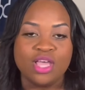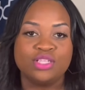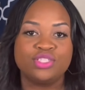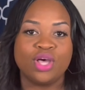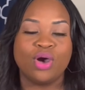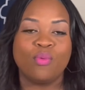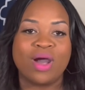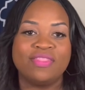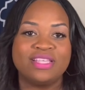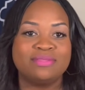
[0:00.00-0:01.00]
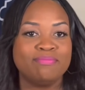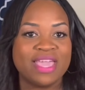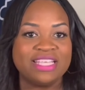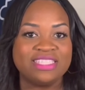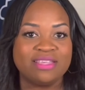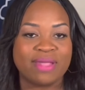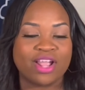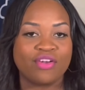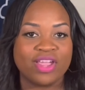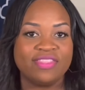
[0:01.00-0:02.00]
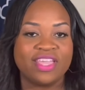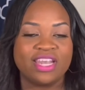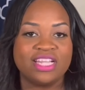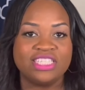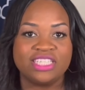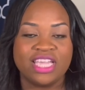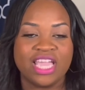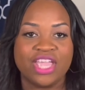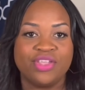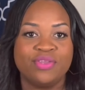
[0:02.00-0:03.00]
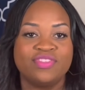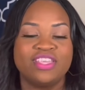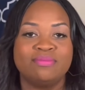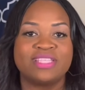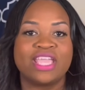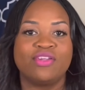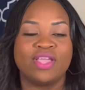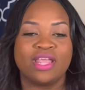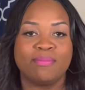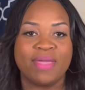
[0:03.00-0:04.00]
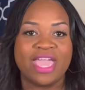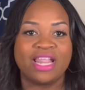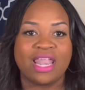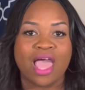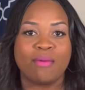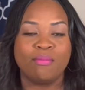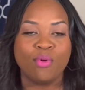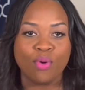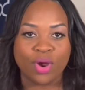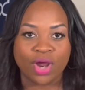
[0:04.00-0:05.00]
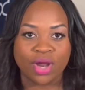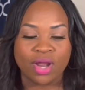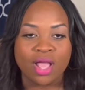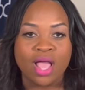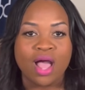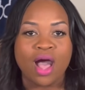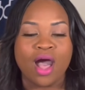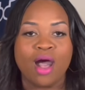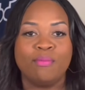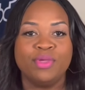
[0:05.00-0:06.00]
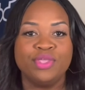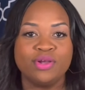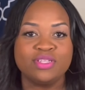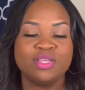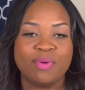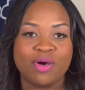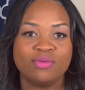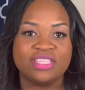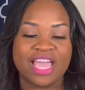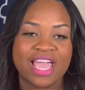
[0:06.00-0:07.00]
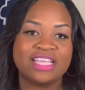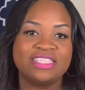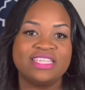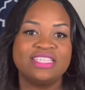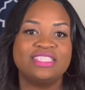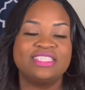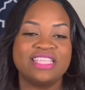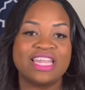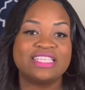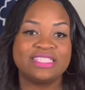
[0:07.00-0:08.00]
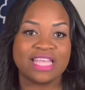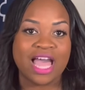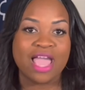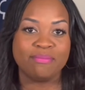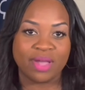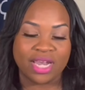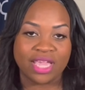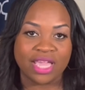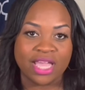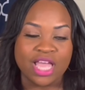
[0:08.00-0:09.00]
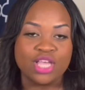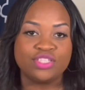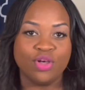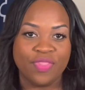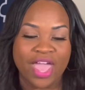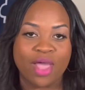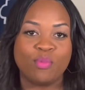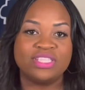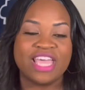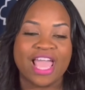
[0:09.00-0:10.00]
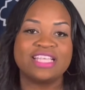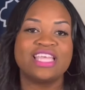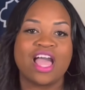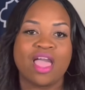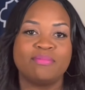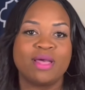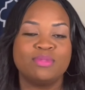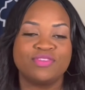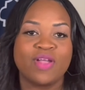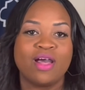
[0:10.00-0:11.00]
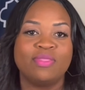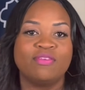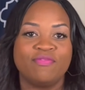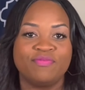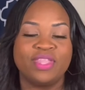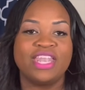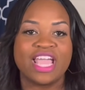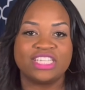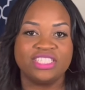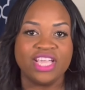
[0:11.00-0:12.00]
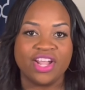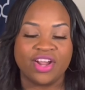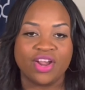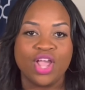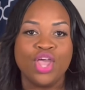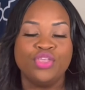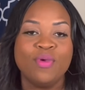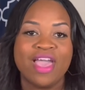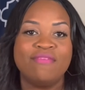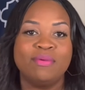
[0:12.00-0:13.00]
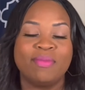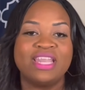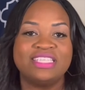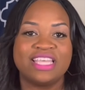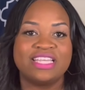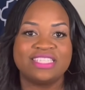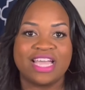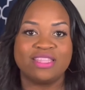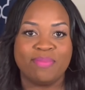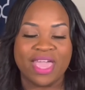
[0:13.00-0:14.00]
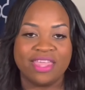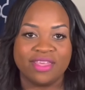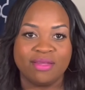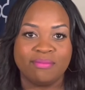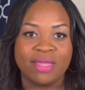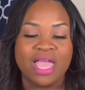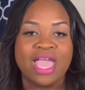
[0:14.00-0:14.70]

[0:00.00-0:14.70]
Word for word: So while this may seem like a great thing initially and you seems like you're getting paid a lot more, um, you're supposed to actually set aside money so that when tax time comes around the, the next year, you have the money set aside to pay them.